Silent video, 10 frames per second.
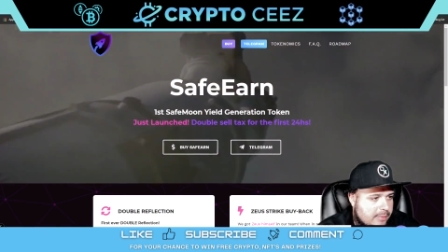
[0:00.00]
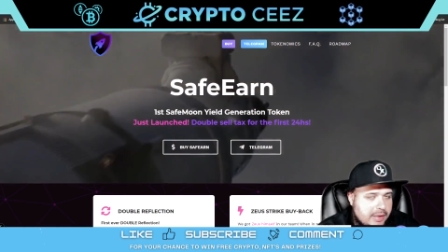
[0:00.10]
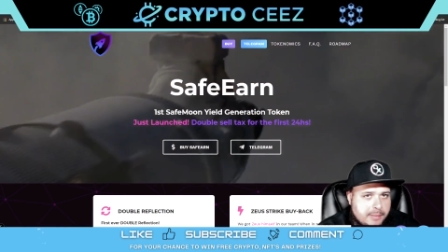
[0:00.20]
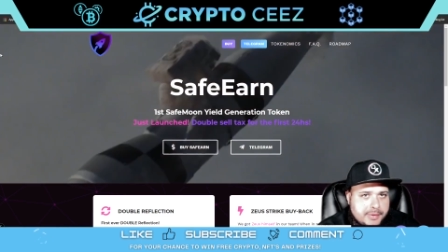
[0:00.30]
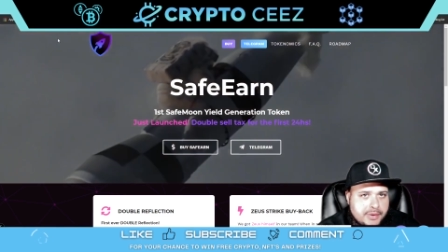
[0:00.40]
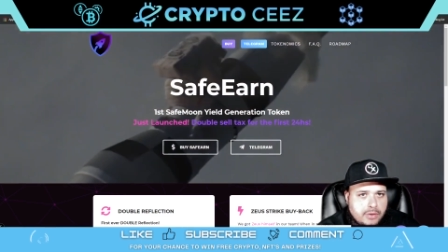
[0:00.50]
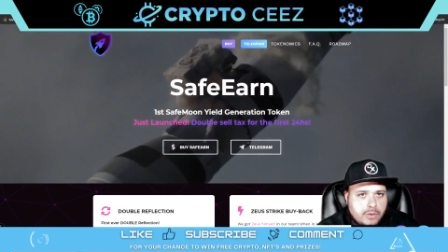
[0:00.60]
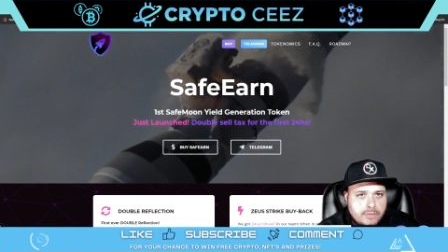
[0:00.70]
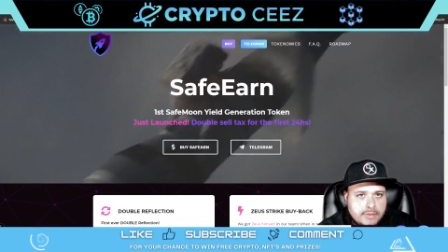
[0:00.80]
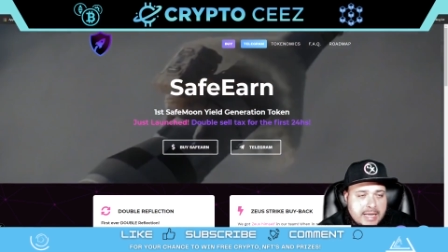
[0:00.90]
And I'm going to
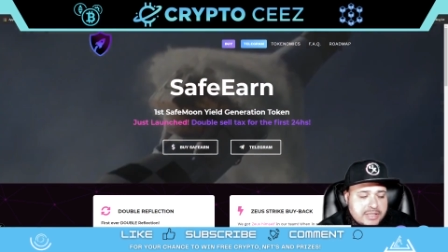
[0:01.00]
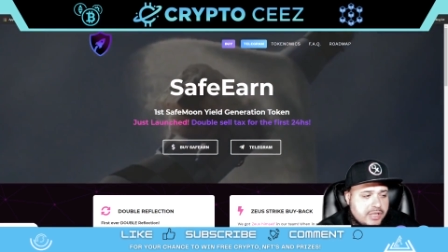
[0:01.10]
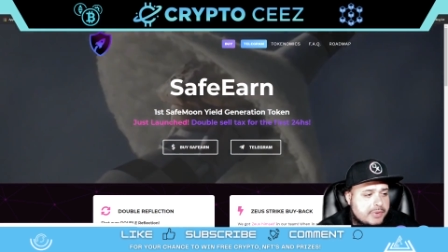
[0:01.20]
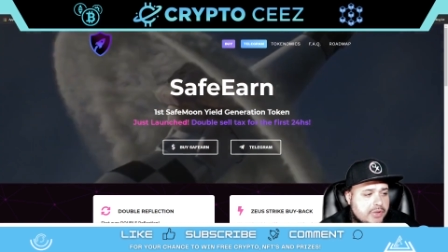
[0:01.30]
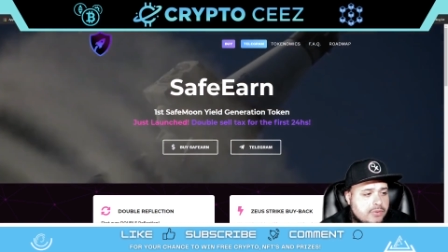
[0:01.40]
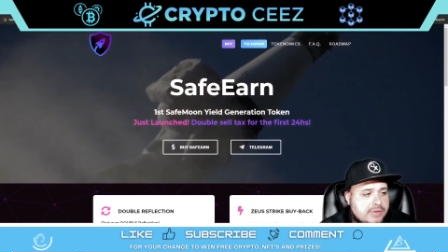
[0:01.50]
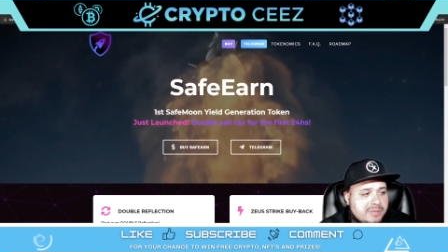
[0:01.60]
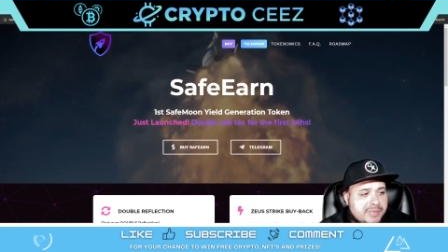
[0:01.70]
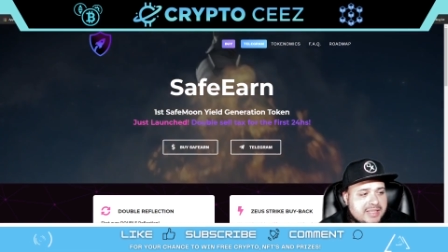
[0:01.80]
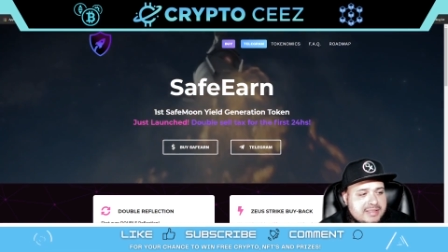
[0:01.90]
go over. Actually, I'm going to go to the
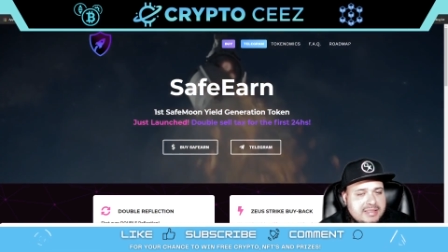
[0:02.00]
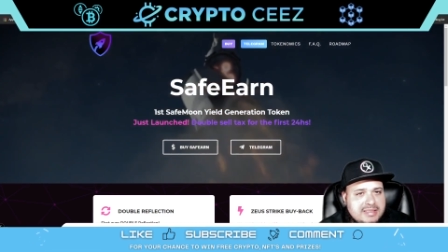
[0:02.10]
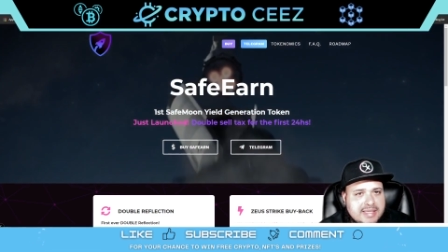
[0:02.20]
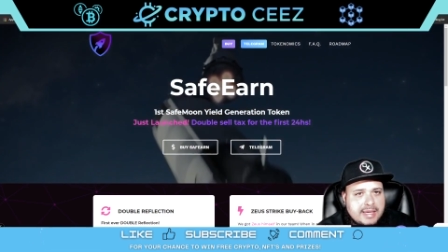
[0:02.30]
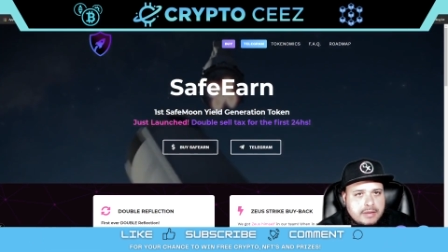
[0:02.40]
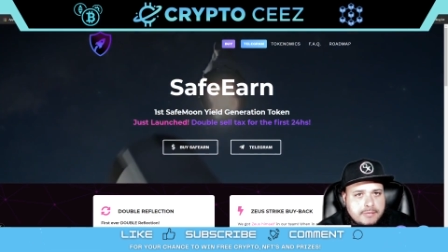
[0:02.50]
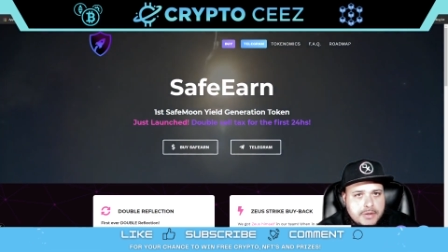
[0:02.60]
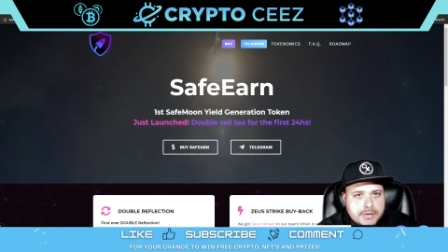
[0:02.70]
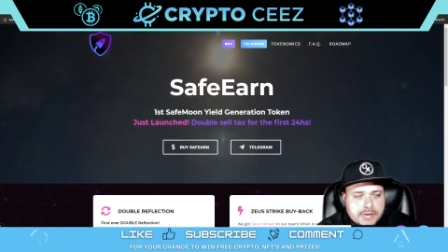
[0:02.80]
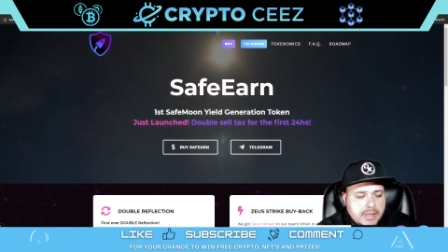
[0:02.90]
BSC scan
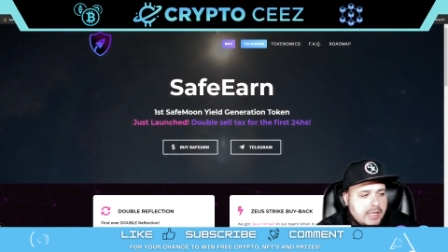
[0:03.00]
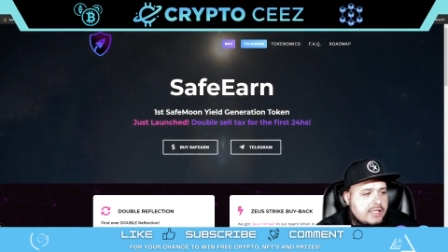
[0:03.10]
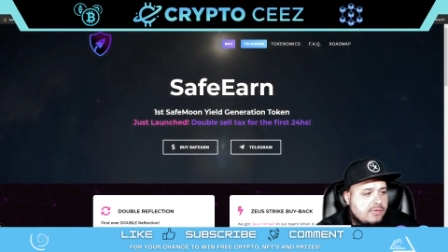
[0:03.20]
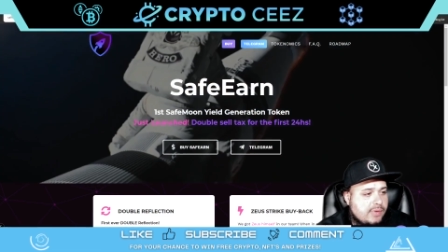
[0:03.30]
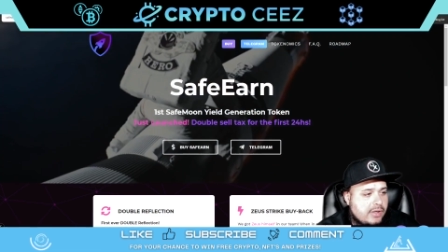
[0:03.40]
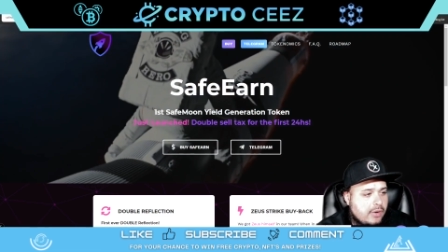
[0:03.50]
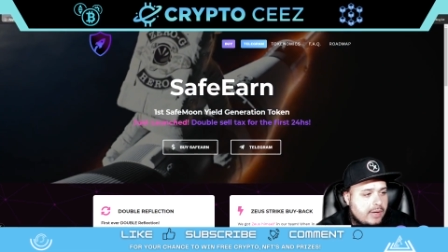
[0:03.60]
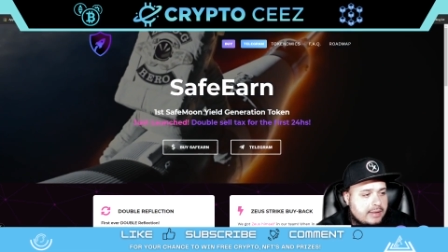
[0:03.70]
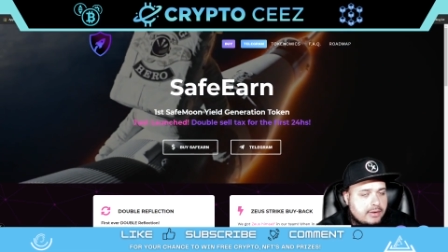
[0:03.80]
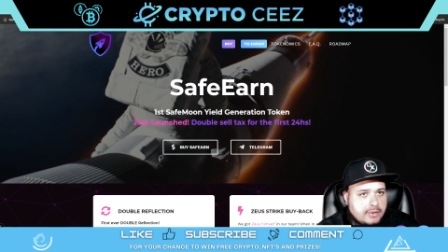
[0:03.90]
first, so we can go
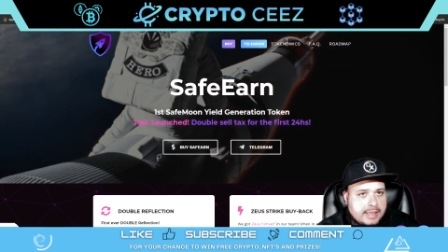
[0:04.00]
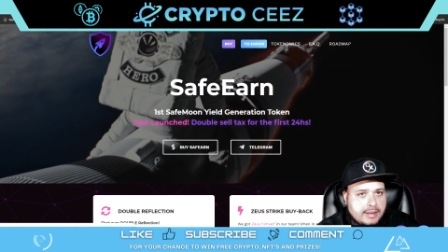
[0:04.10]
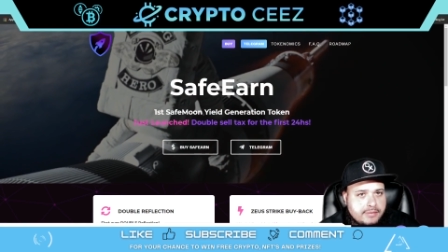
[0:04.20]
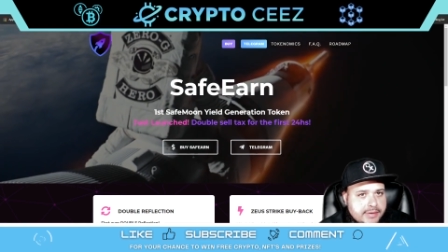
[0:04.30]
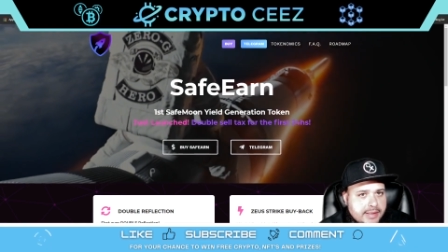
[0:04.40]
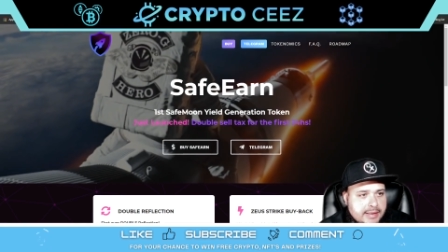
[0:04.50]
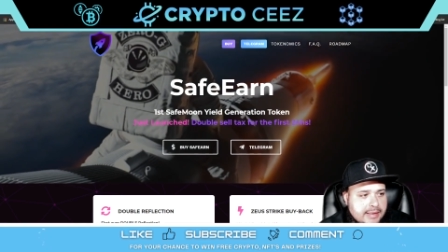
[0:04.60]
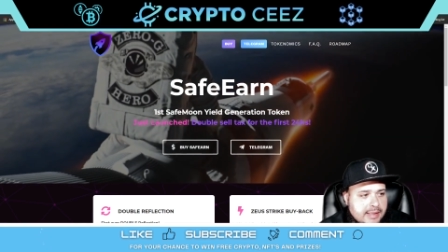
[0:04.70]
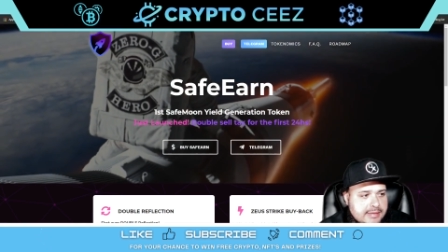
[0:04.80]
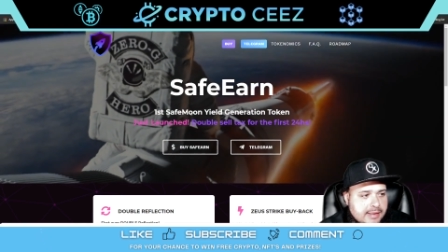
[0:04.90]
ahead and look at everything and
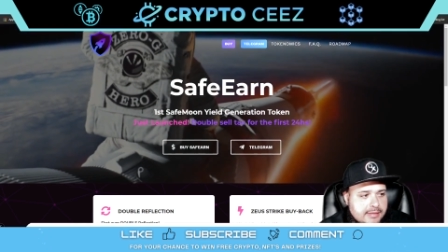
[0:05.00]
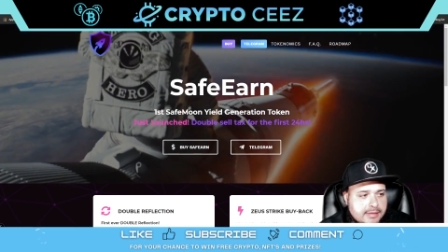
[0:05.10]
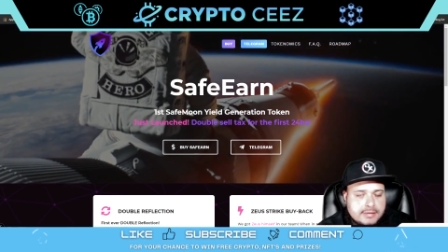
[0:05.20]
dissect this.